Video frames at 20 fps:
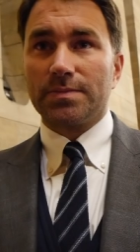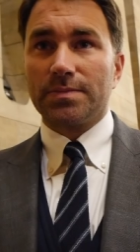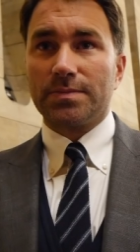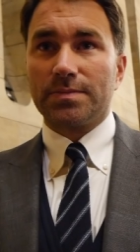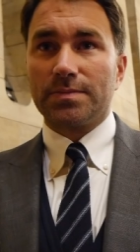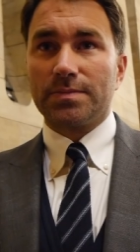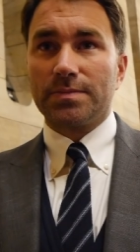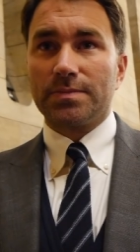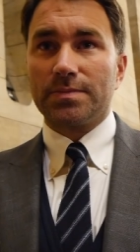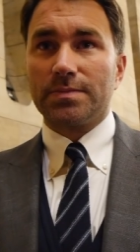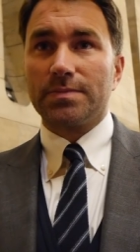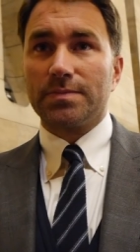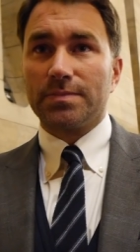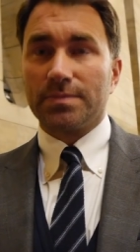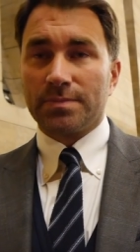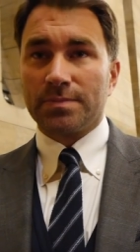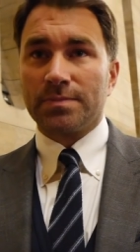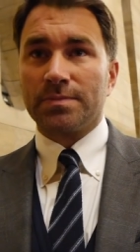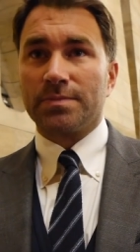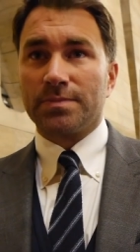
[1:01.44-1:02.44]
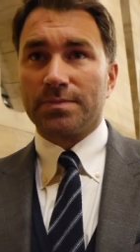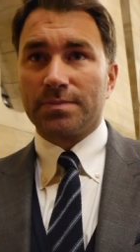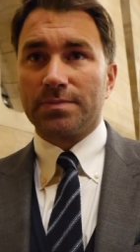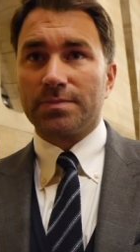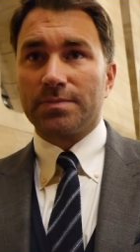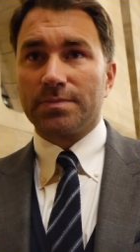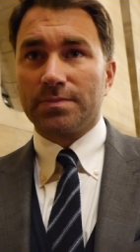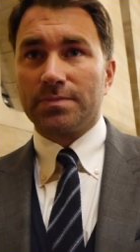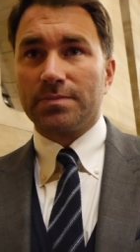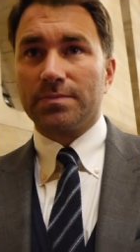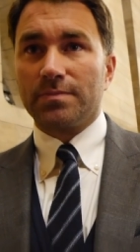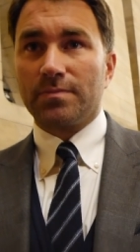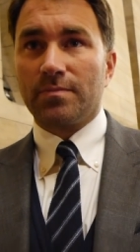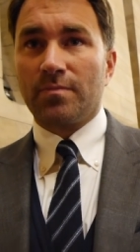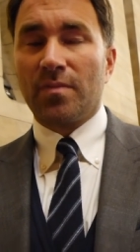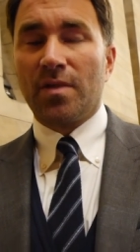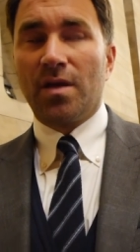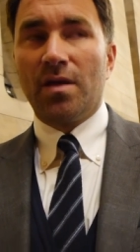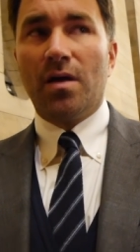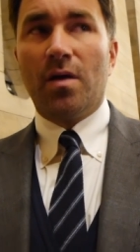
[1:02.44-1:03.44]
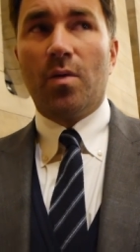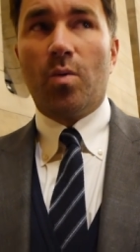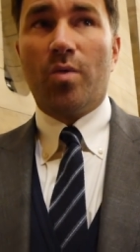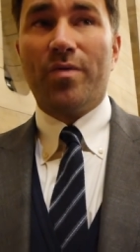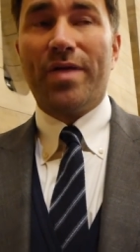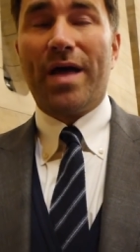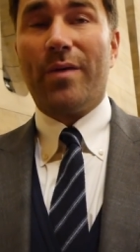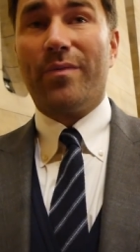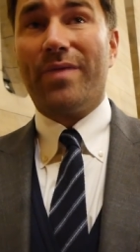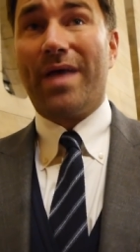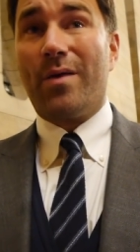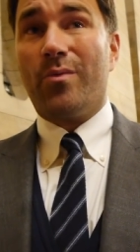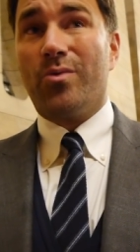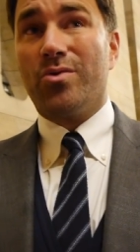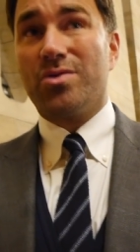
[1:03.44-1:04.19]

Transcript: the Commonwealth Games mm. things, but what was it that sort of drew That, that